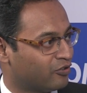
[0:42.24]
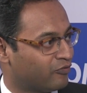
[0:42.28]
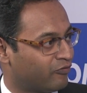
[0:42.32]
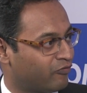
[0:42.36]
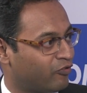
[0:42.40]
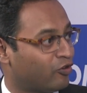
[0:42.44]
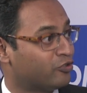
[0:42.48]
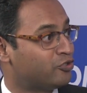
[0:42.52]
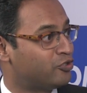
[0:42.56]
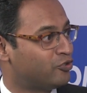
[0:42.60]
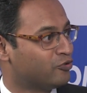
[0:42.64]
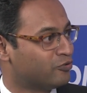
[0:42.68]

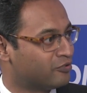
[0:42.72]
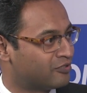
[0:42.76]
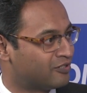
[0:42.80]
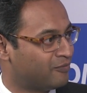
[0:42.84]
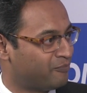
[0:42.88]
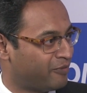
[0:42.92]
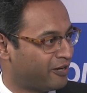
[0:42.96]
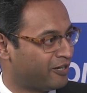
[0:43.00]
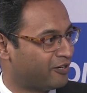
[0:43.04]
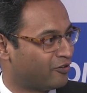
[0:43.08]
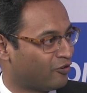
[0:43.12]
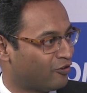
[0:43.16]
fortunes
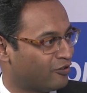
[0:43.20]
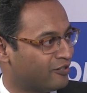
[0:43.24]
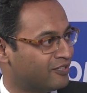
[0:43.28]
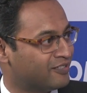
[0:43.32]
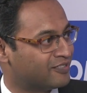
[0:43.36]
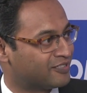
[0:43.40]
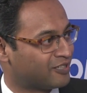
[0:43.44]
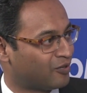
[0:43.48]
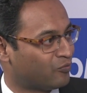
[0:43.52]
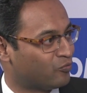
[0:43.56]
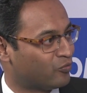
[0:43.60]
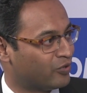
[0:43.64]
depend on
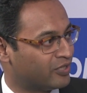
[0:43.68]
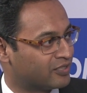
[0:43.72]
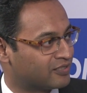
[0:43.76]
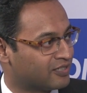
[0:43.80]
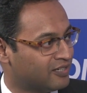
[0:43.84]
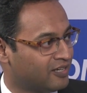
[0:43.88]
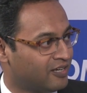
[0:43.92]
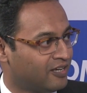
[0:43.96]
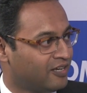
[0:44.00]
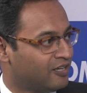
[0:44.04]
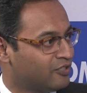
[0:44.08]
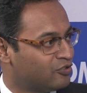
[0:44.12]
in some ways.
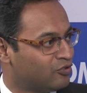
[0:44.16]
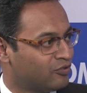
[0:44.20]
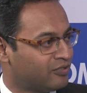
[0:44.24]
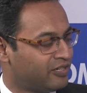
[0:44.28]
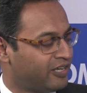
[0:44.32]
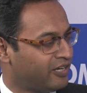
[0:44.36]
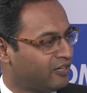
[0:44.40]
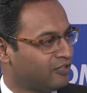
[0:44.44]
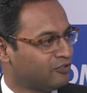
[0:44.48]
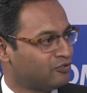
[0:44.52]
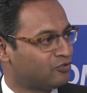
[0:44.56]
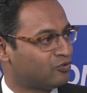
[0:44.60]
So
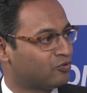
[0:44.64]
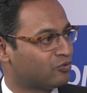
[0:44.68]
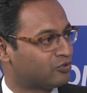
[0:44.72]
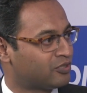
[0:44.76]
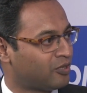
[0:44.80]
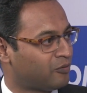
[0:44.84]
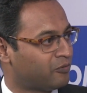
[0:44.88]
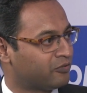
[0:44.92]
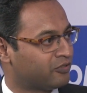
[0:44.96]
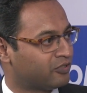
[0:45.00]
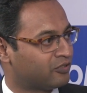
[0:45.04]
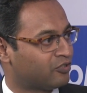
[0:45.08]
take us through
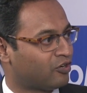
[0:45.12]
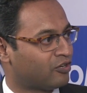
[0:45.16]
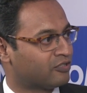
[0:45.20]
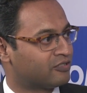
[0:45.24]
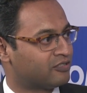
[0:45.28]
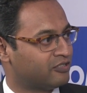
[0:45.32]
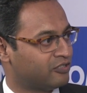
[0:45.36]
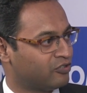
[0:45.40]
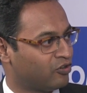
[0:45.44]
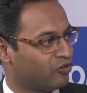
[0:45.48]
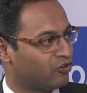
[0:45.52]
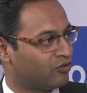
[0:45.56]
some of the
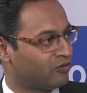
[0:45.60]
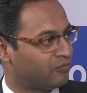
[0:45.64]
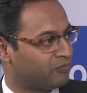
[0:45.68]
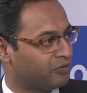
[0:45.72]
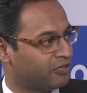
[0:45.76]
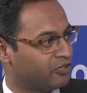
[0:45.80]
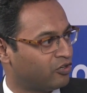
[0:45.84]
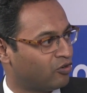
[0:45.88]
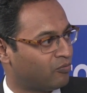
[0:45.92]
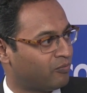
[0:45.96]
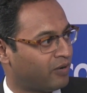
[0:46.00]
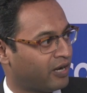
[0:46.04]
thoughts in
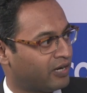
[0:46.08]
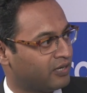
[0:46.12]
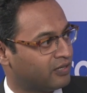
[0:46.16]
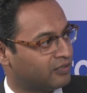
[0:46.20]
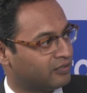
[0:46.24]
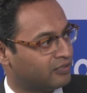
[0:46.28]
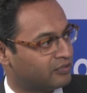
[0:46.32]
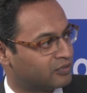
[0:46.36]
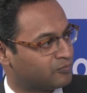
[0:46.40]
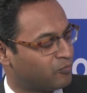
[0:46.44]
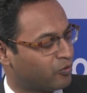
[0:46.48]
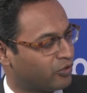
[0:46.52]
your mind
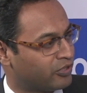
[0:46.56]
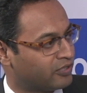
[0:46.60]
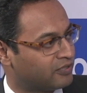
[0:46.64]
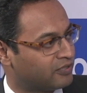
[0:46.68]
at this point.